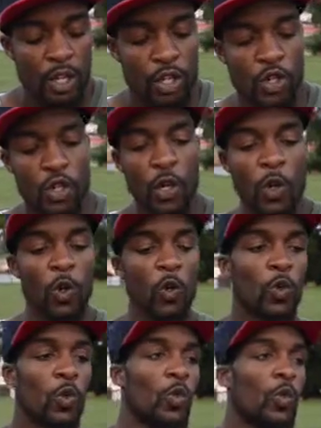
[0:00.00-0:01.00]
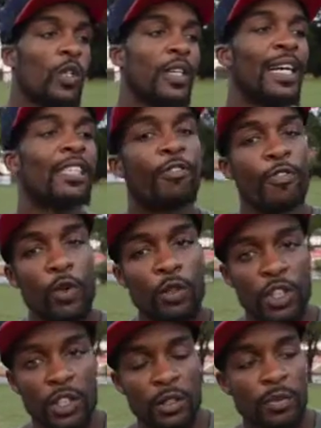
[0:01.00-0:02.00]
So that's
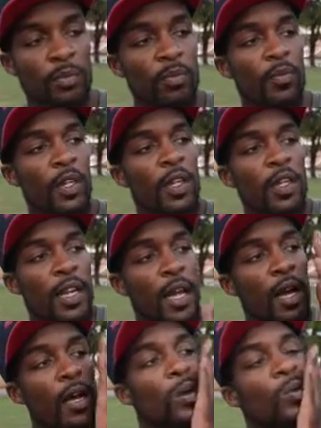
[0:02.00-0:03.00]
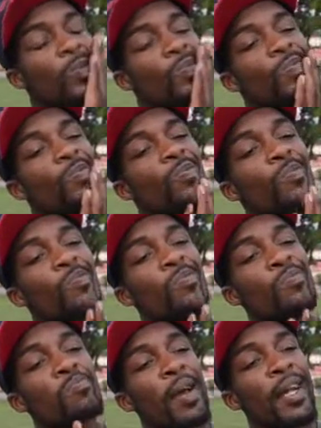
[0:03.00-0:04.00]
Future. Now,
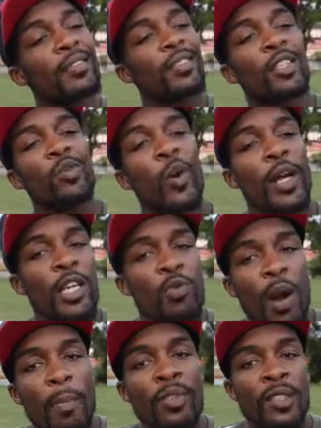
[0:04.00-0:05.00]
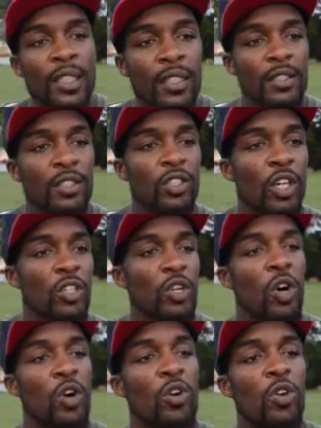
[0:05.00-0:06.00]
basically what he represents,
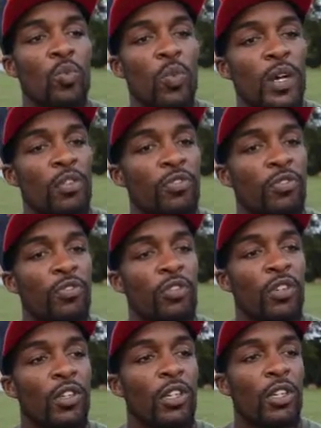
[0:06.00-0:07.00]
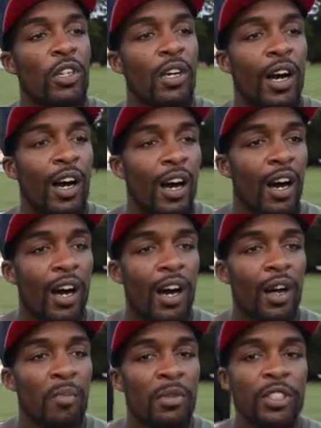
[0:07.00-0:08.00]
along with
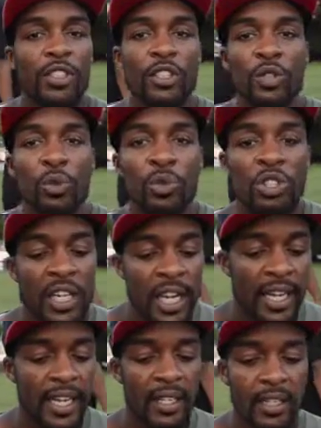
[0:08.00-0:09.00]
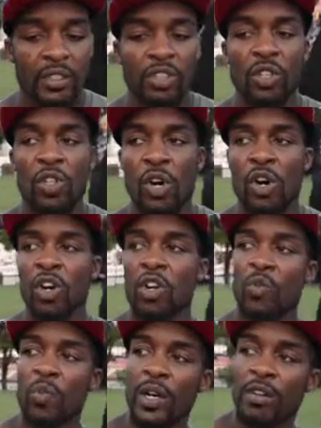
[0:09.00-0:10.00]
Mr. 2 Chainz,
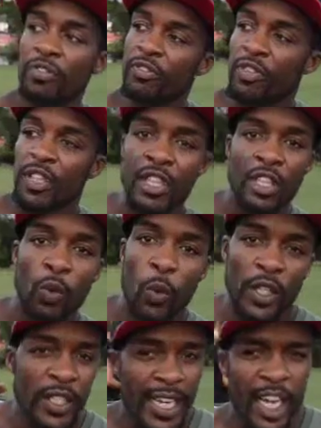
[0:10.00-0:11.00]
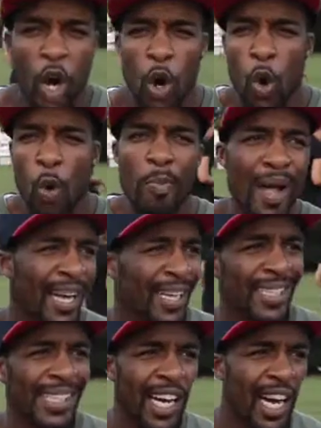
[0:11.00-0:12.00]
along with, we'll take it old back,
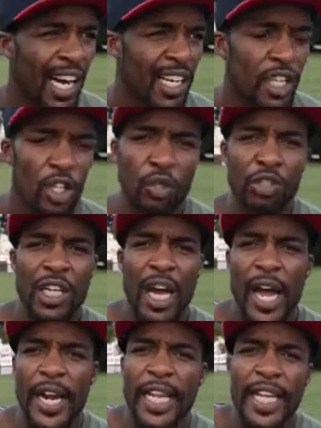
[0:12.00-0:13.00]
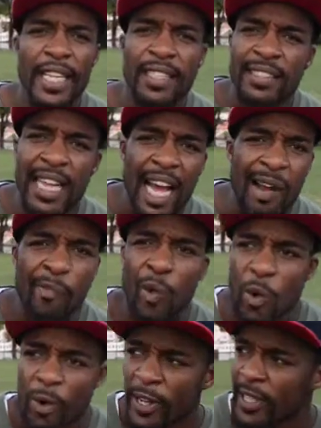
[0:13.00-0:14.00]
Little John and the East Side
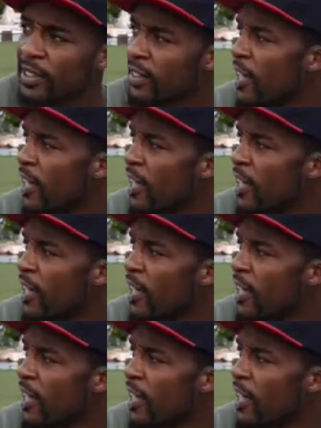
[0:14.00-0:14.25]
Boys,